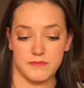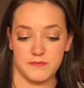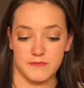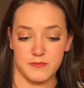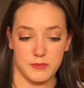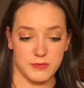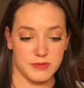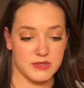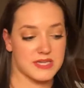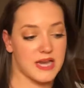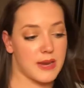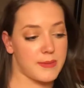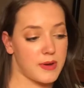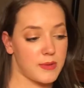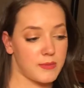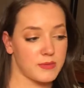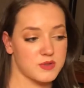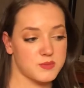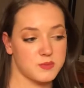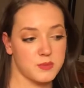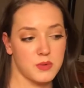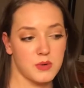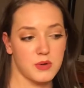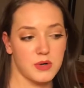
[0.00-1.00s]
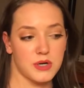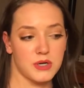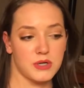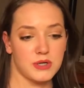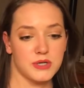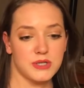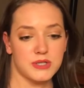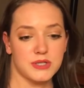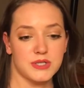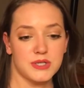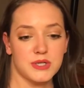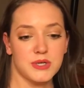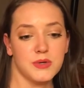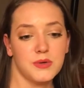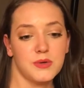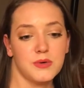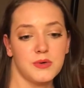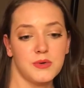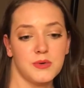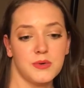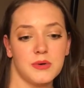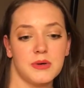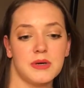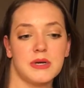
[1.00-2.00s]
from the time I was born
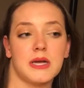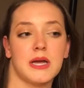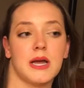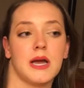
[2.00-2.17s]
to